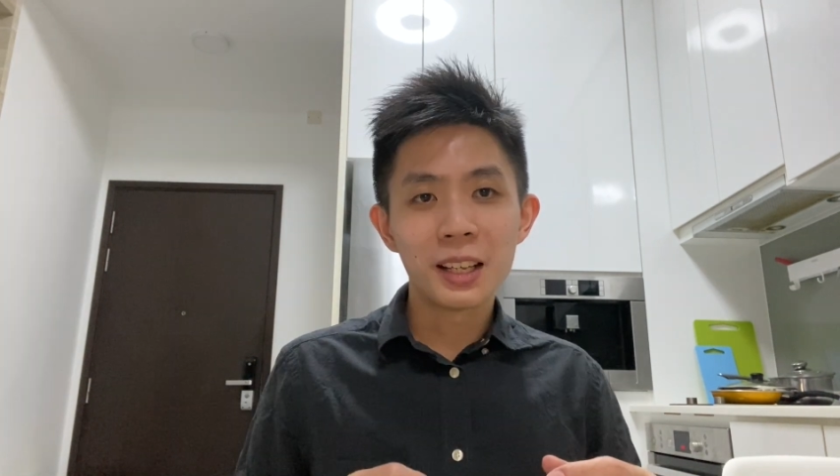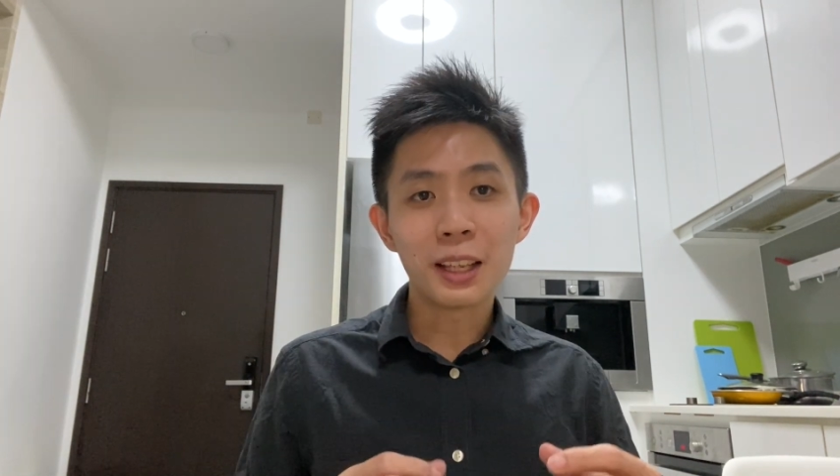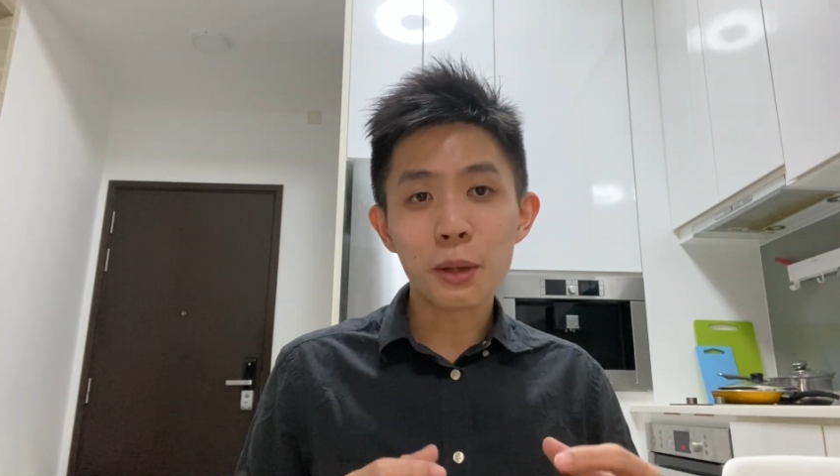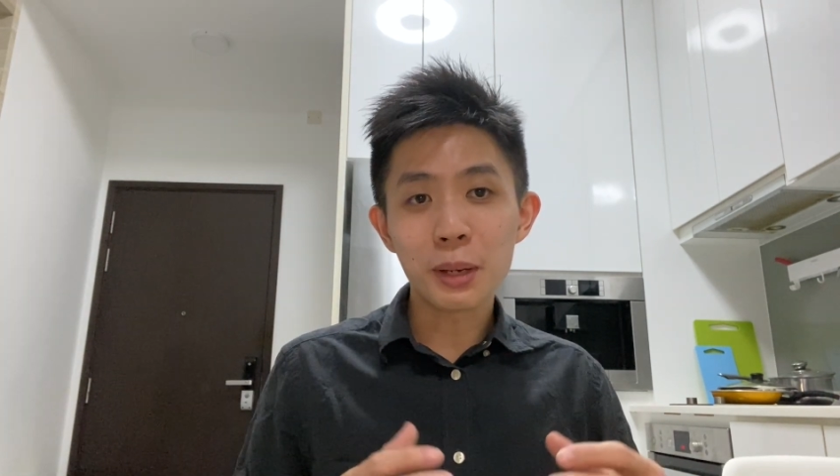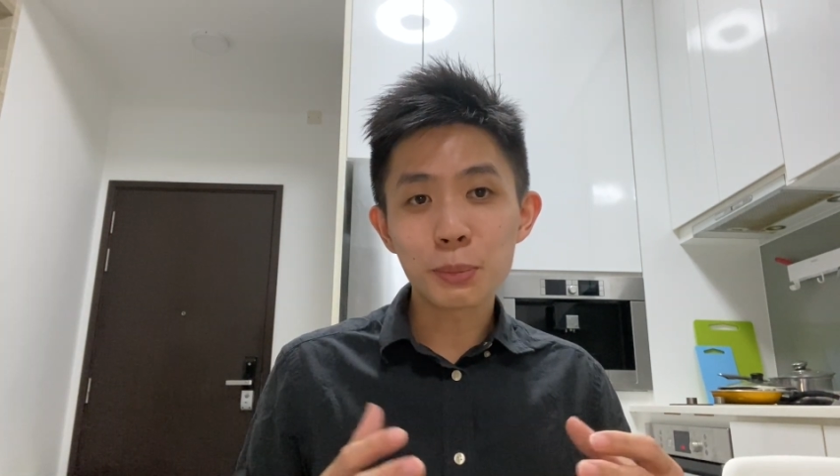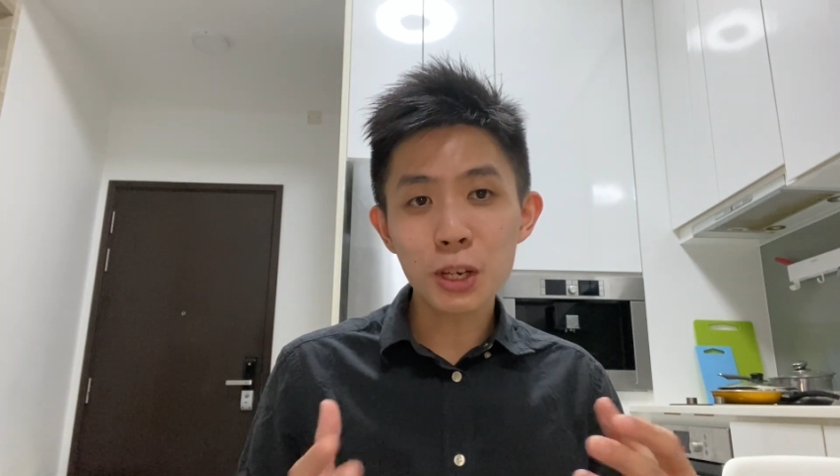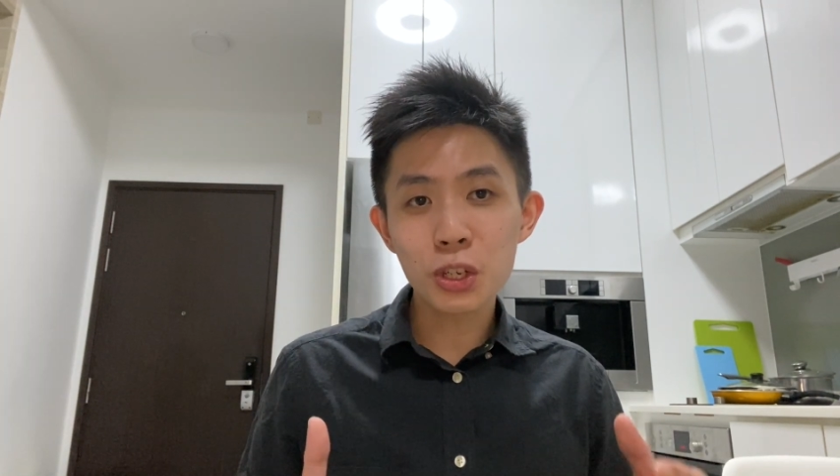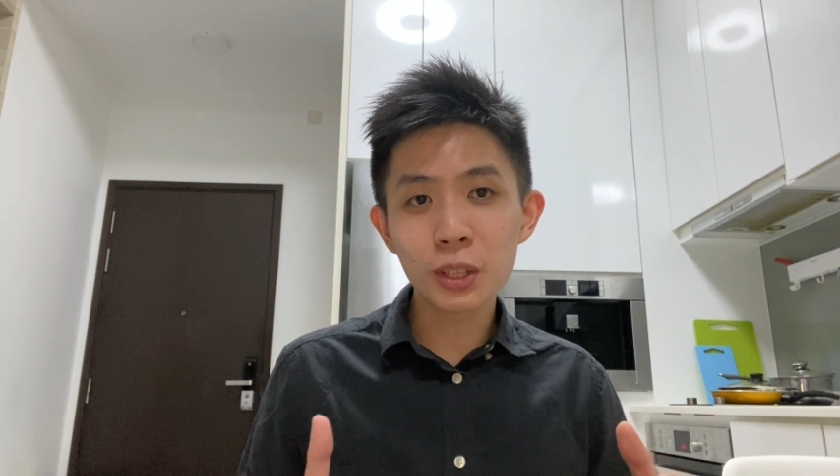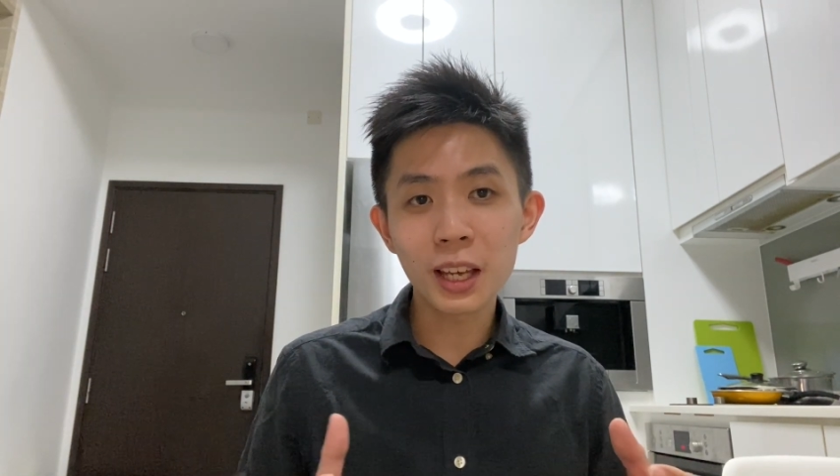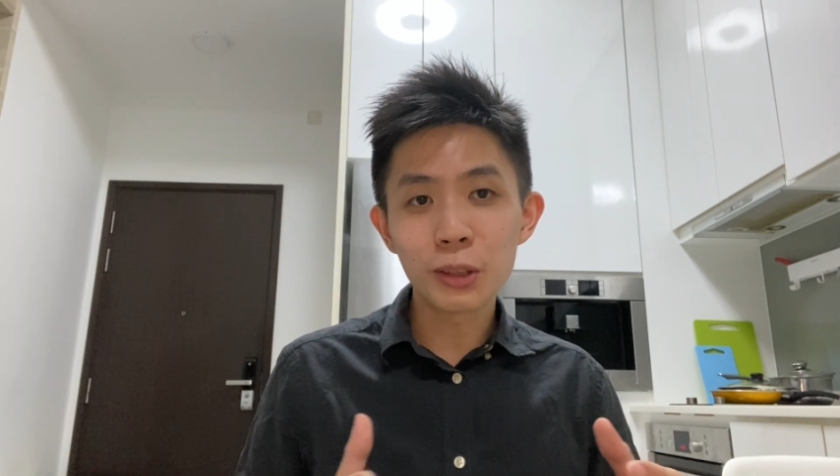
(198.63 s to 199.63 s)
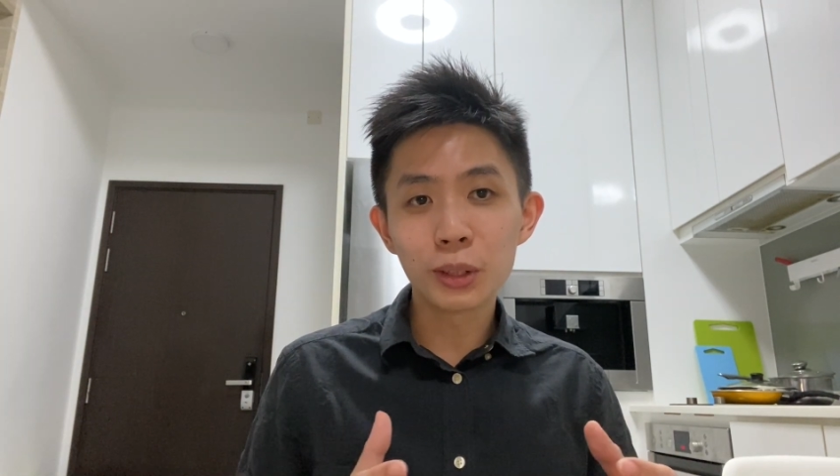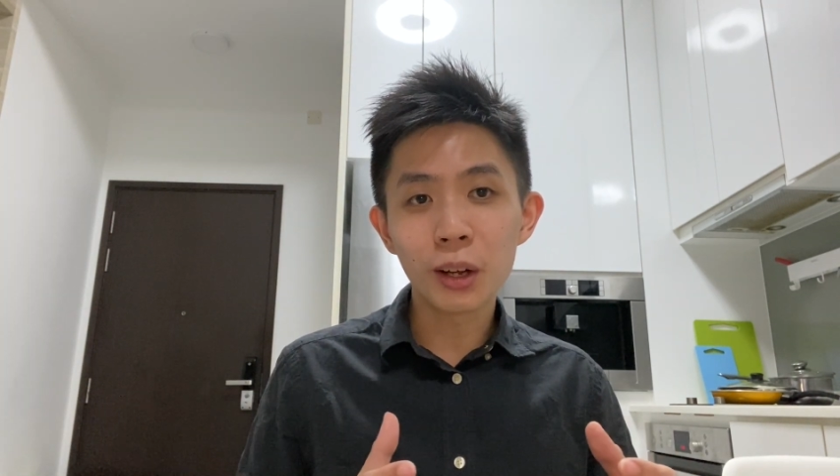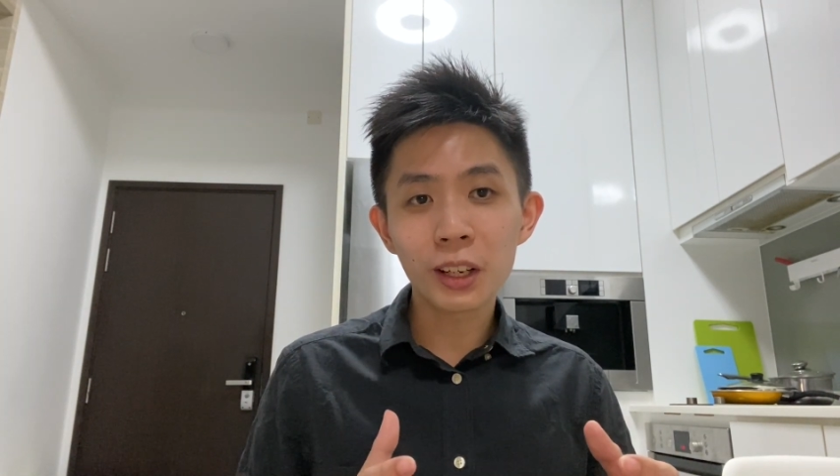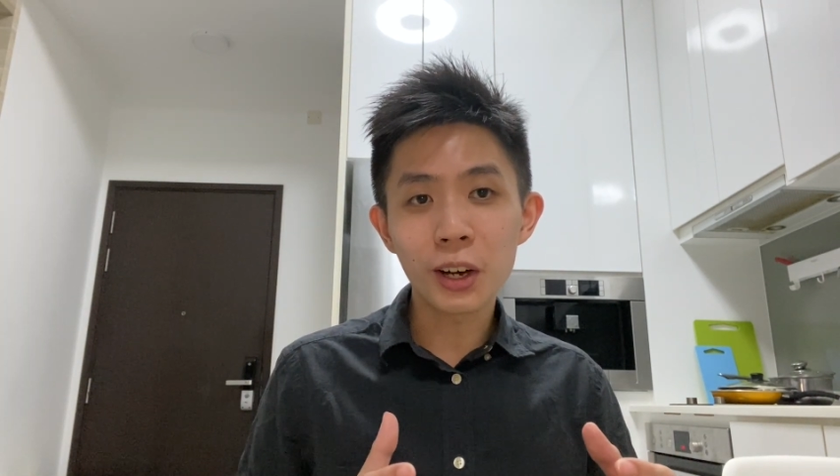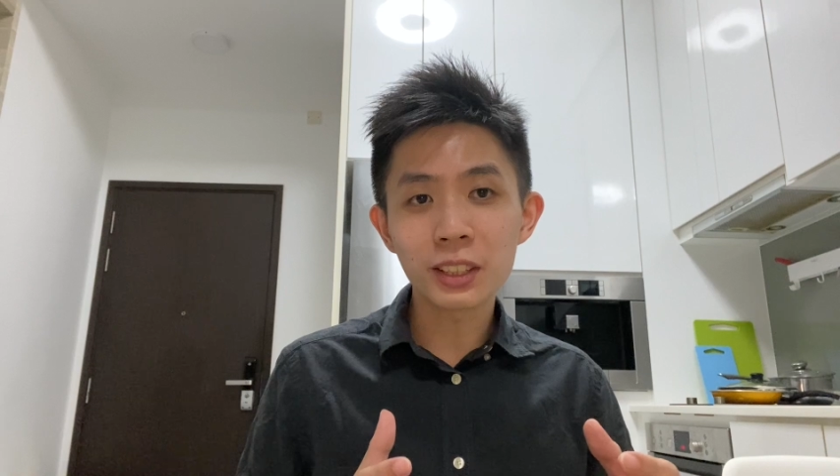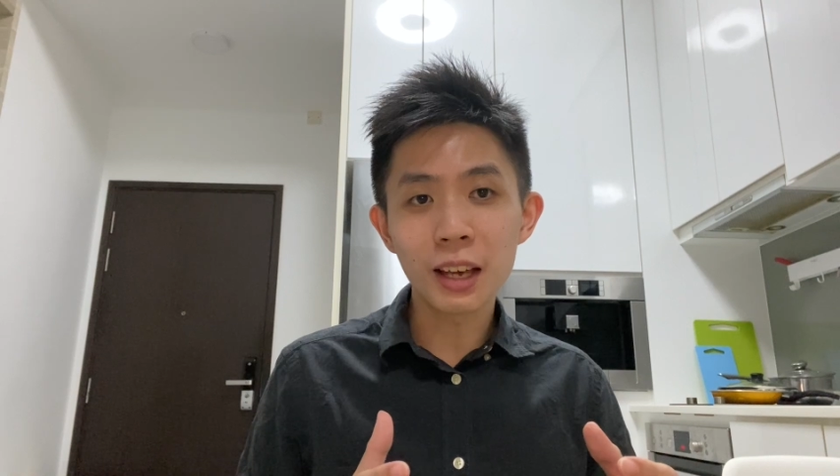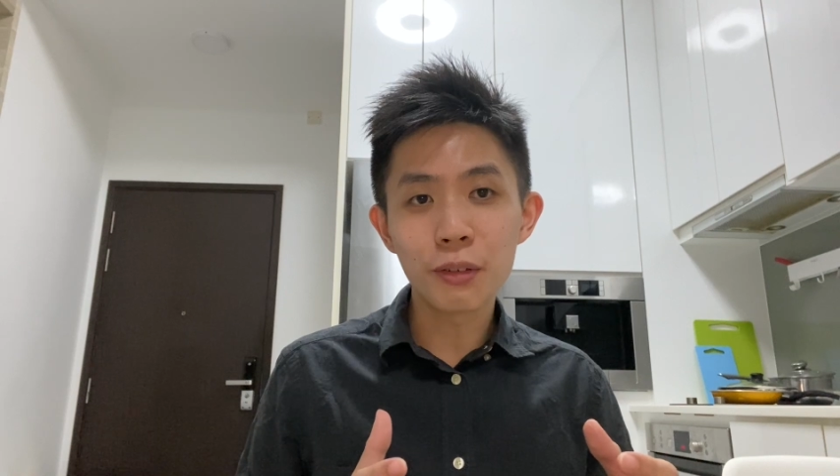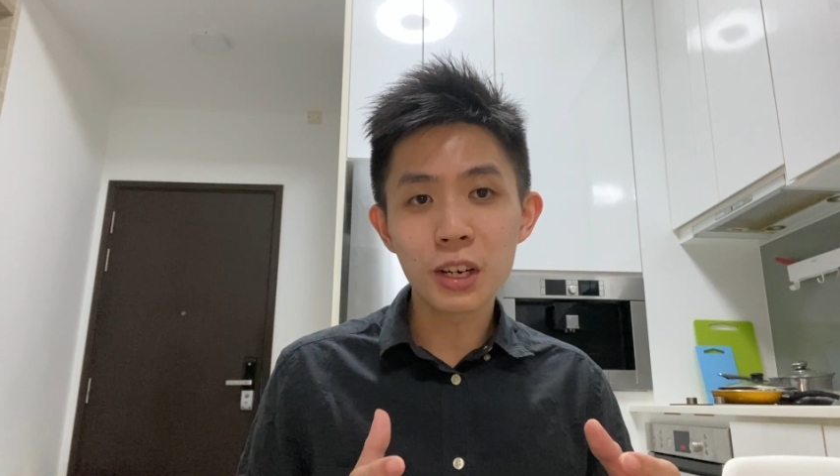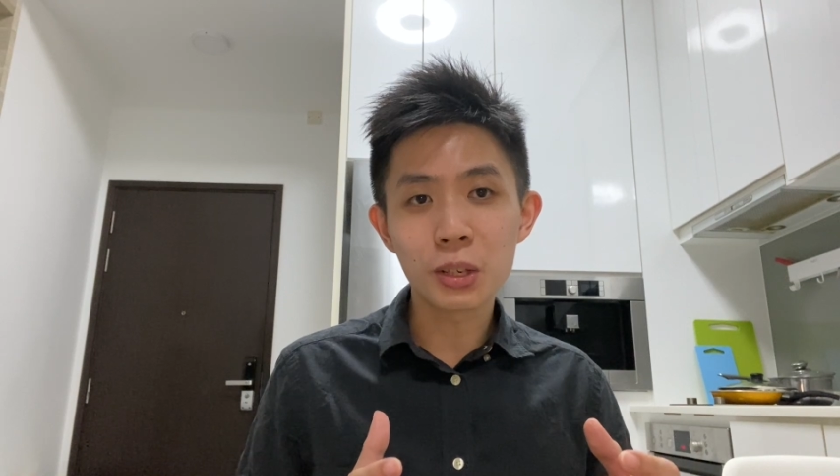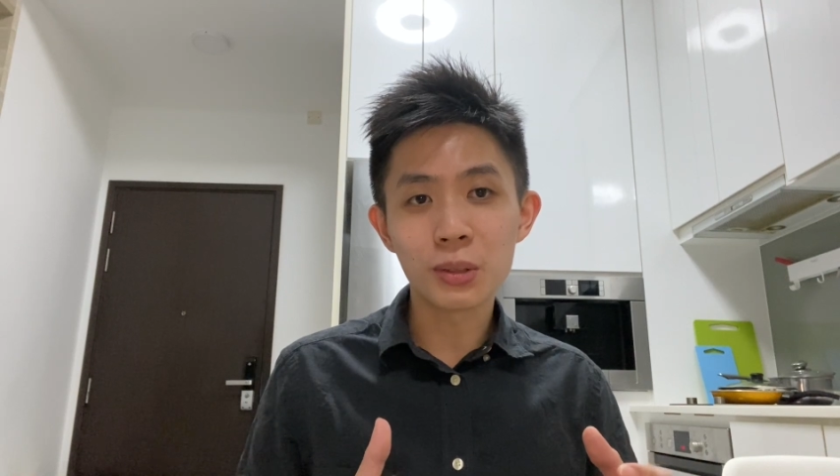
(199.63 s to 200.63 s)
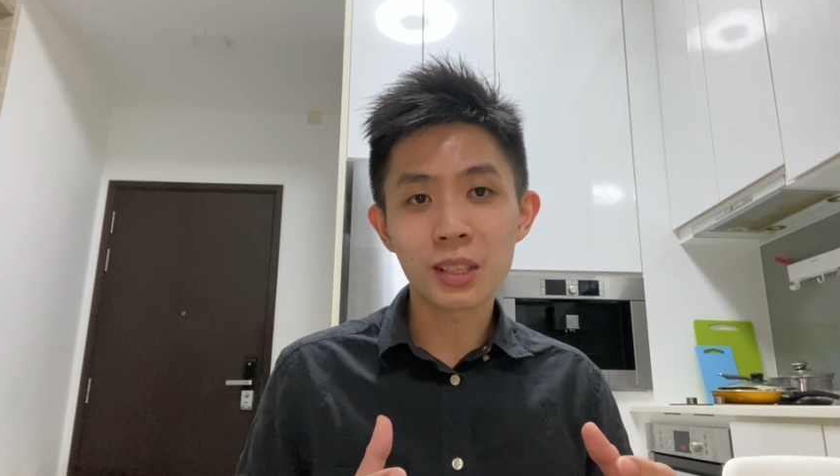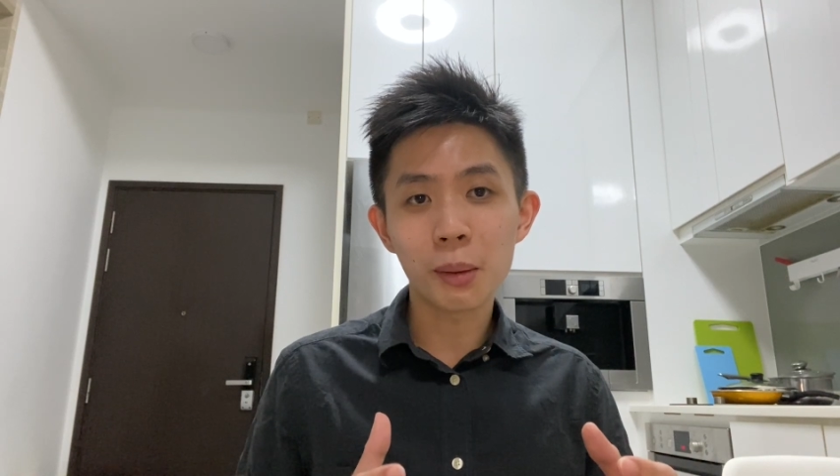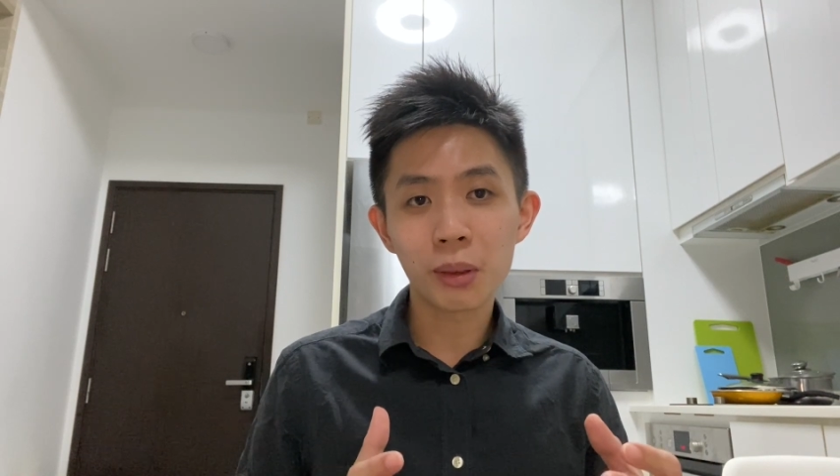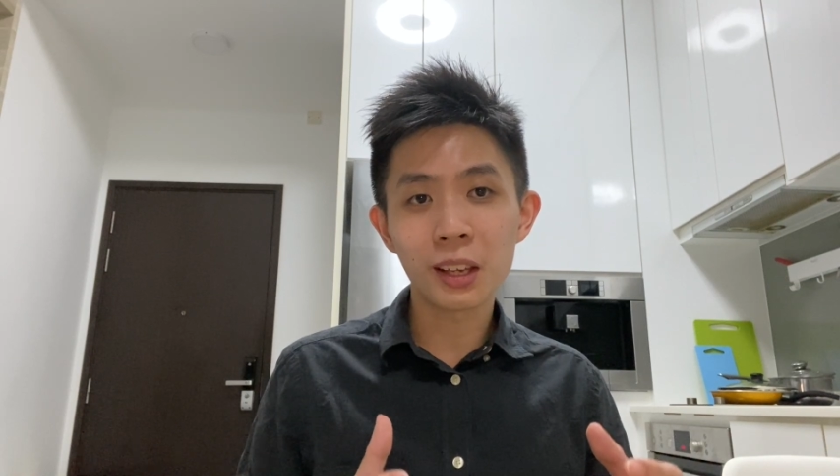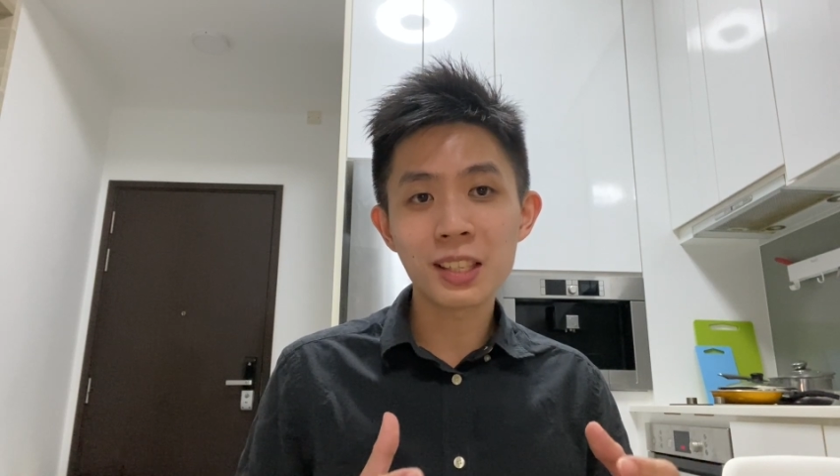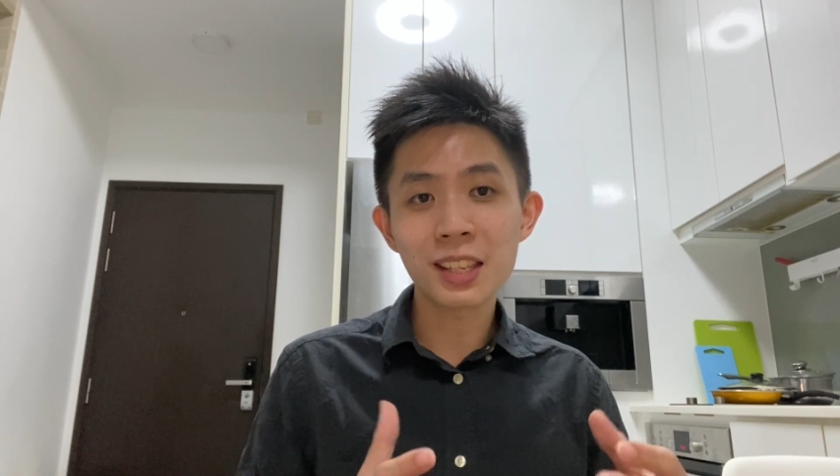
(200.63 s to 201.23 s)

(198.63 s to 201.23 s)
Now, you must make sure that you dollar cost average into something